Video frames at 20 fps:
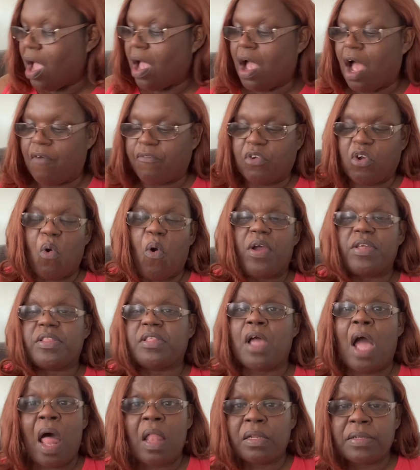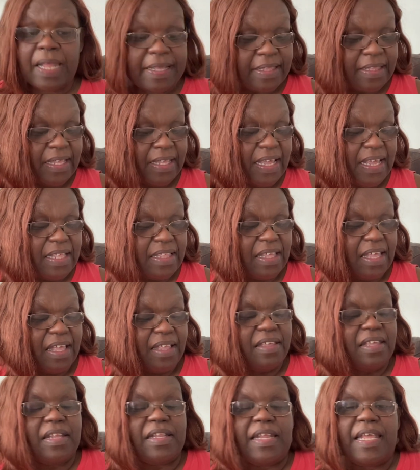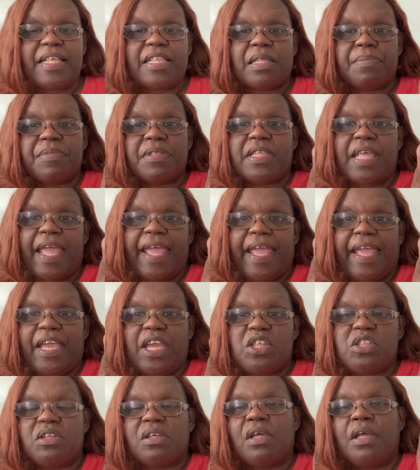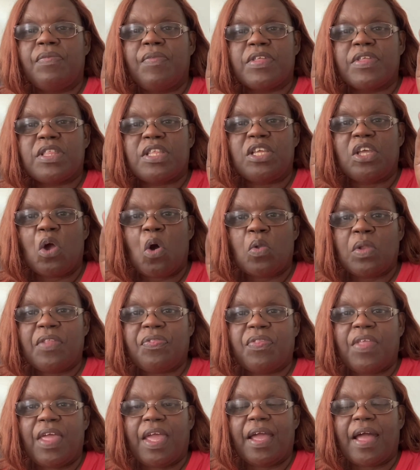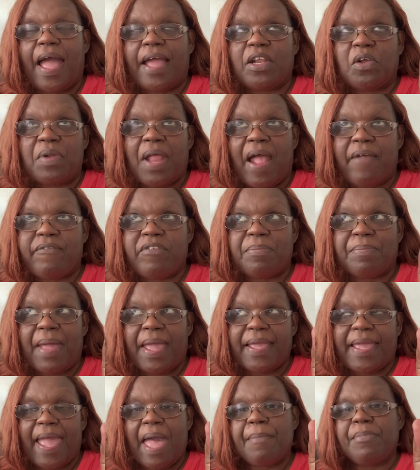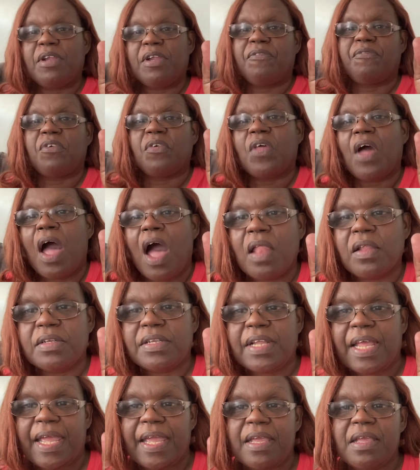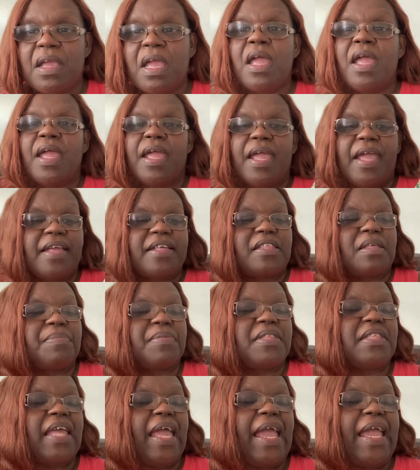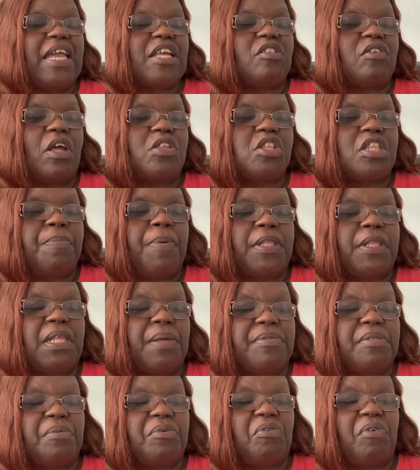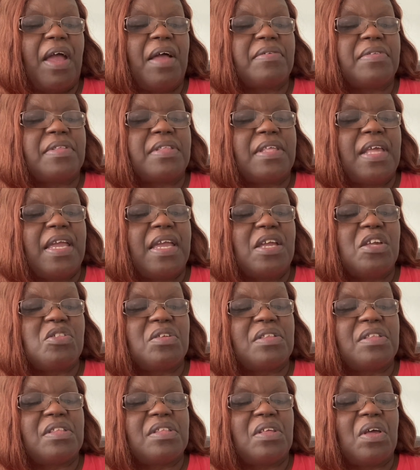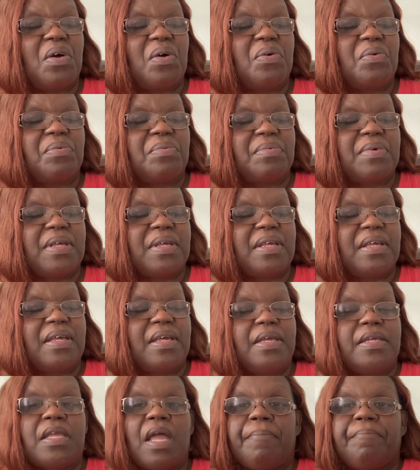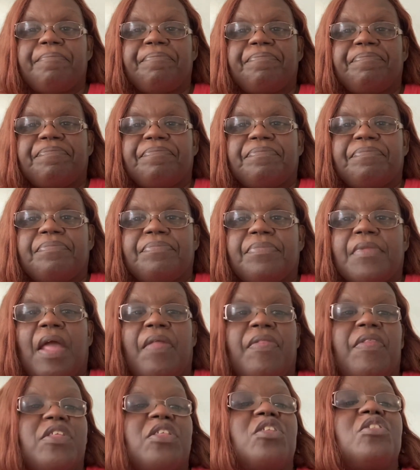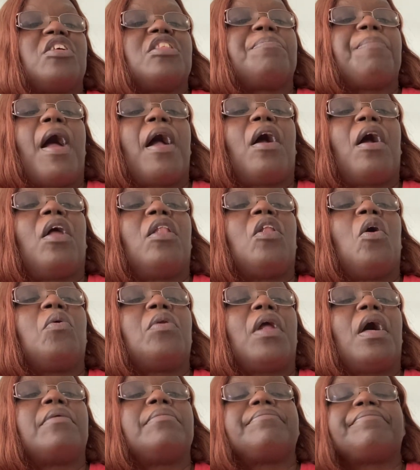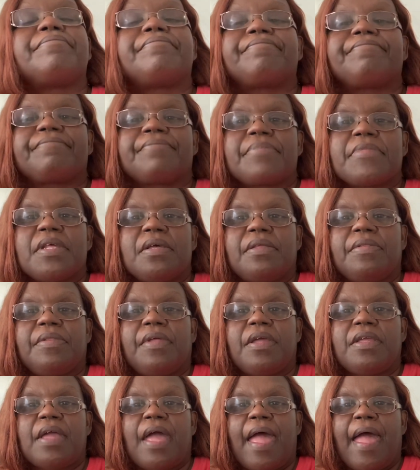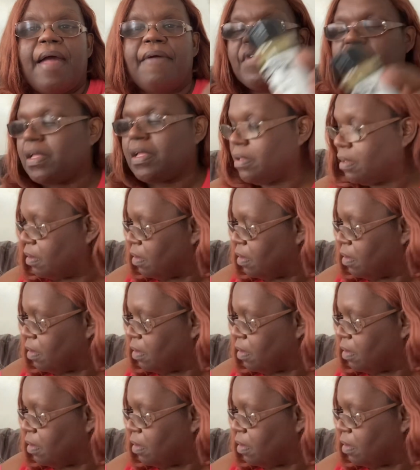Of course, holiday season, you need some sage. This is the only thing I don't have in my cabinet for the holiday is some sage. So I just picked up some ground sage. So yeah, and this is just by Kelowna. There you have it.